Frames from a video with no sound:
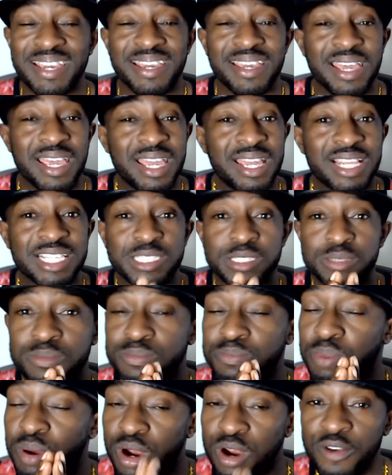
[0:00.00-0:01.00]
It is
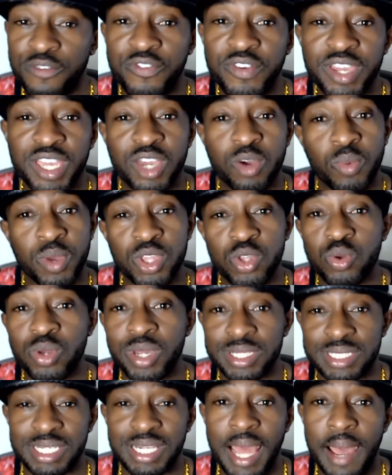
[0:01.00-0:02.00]
perfect. And when you get
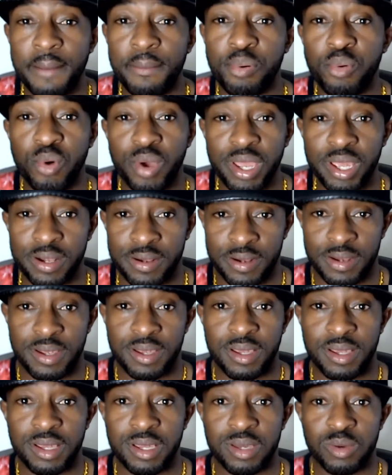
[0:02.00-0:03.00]
to that point
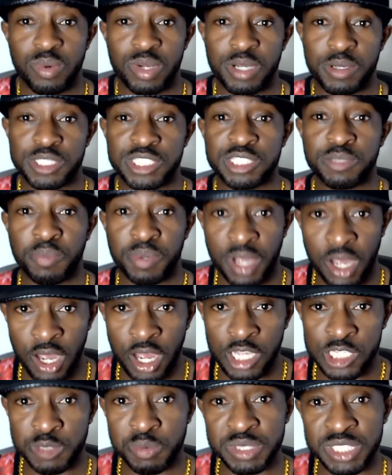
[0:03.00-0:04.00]
with a
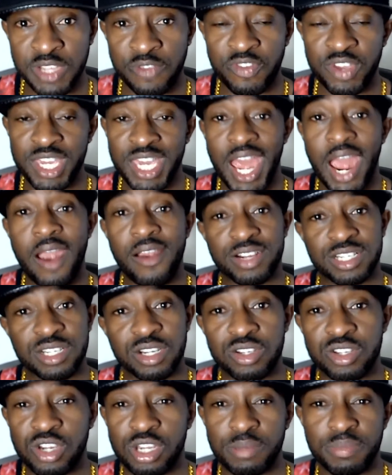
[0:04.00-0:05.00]
specific character, you're
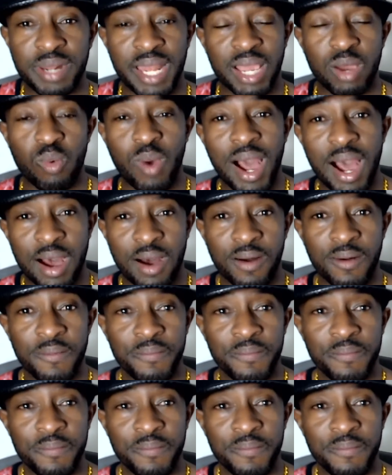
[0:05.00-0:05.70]
going to be like, wow,